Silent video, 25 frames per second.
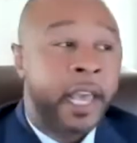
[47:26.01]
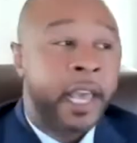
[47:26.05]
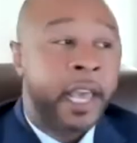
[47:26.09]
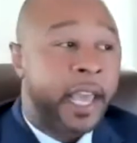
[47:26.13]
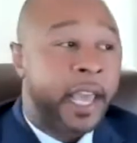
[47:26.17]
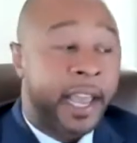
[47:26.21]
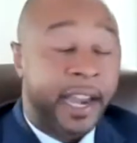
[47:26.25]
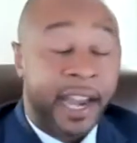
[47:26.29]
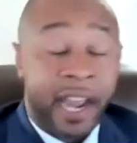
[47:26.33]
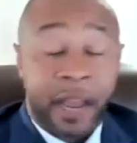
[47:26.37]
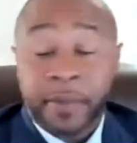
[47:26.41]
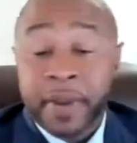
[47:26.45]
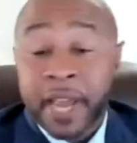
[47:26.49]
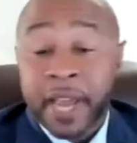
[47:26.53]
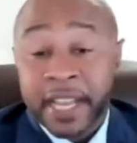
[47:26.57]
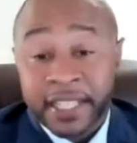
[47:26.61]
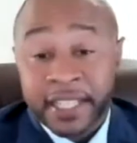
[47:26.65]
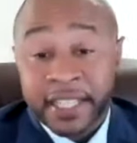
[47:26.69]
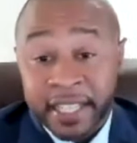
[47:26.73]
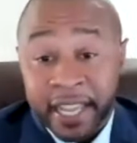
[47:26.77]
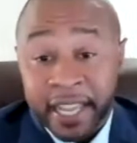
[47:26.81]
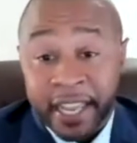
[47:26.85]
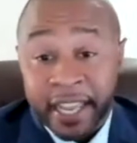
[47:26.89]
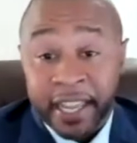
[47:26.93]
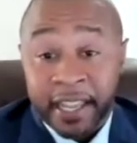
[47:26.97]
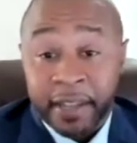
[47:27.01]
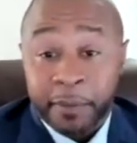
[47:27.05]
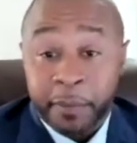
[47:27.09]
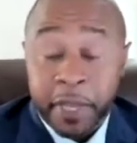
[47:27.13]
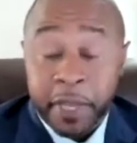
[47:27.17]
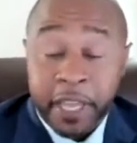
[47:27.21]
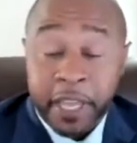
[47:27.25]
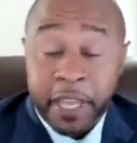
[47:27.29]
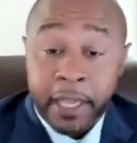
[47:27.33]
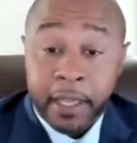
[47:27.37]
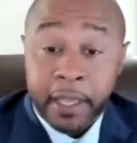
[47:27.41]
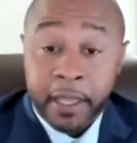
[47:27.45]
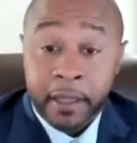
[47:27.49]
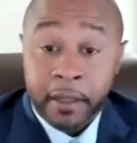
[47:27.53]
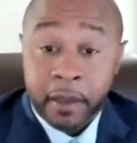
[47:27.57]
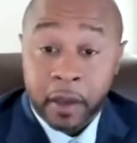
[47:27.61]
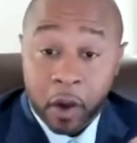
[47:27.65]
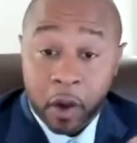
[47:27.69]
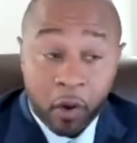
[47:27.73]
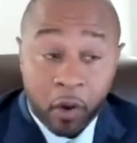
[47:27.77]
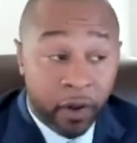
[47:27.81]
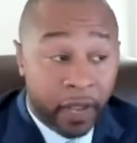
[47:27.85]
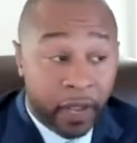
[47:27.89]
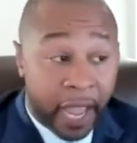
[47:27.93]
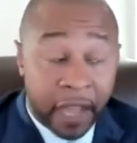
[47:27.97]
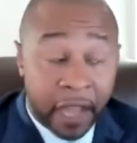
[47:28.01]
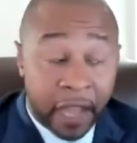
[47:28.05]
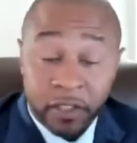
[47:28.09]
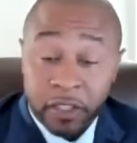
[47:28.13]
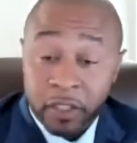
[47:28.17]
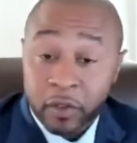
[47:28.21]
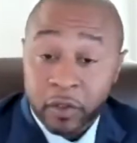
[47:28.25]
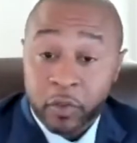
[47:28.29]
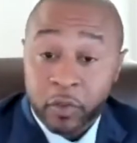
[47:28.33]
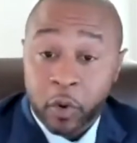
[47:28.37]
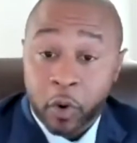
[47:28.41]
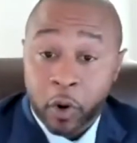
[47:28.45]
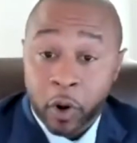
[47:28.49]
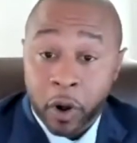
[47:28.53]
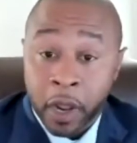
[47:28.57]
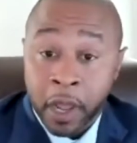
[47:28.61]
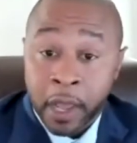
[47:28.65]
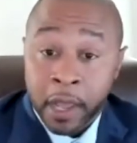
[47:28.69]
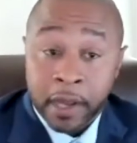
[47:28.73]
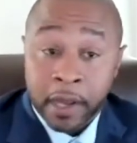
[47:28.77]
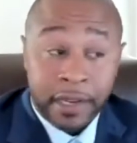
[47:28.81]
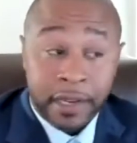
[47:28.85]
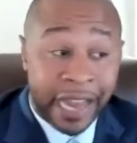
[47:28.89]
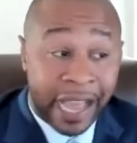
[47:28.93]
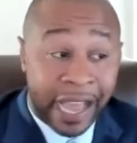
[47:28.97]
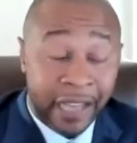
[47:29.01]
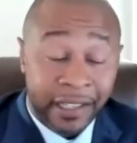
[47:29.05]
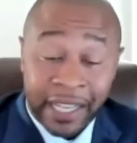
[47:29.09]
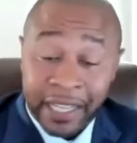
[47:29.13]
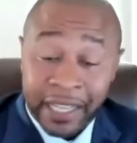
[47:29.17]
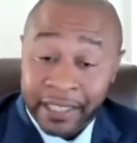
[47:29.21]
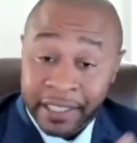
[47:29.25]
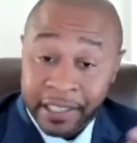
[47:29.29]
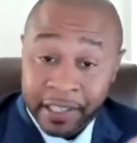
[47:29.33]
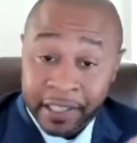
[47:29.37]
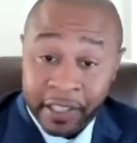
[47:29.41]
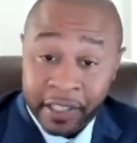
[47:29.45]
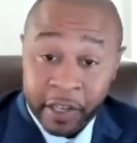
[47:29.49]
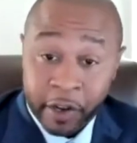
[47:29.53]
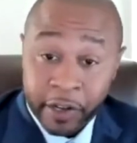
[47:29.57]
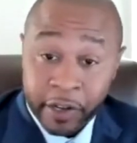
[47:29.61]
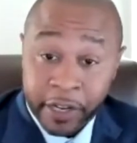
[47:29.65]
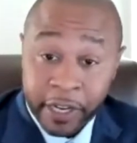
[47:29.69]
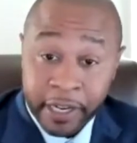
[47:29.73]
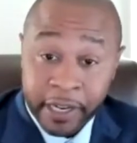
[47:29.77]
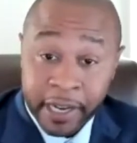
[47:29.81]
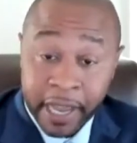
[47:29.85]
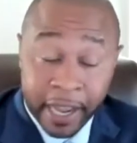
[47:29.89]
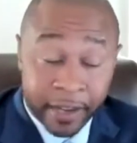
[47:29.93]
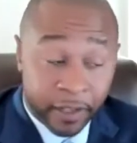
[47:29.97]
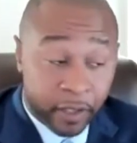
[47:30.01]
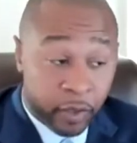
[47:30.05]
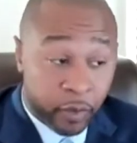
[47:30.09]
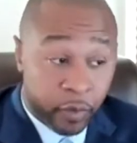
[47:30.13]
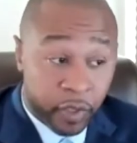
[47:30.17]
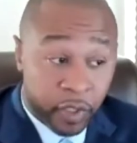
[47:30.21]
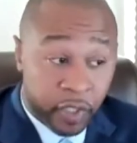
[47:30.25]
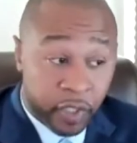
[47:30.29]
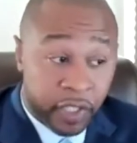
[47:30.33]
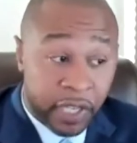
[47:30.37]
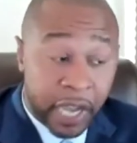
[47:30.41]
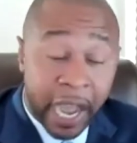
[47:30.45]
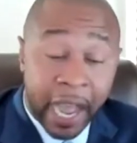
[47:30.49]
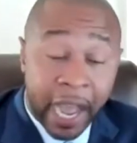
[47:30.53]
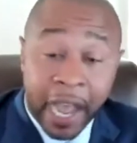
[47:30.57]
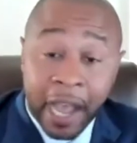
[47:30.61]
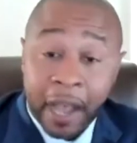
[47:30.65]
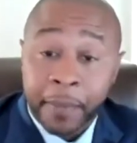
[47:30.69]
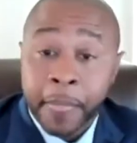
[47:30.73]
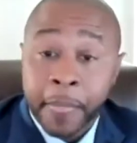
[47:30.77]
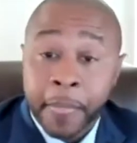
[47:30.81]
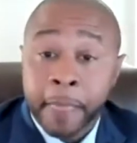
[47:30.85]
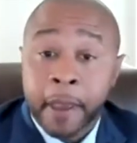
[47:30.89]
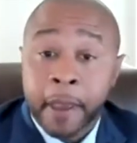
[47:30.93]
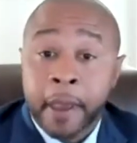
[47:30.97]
And I'm not saying be co-counsel or not let the attorney not do his job,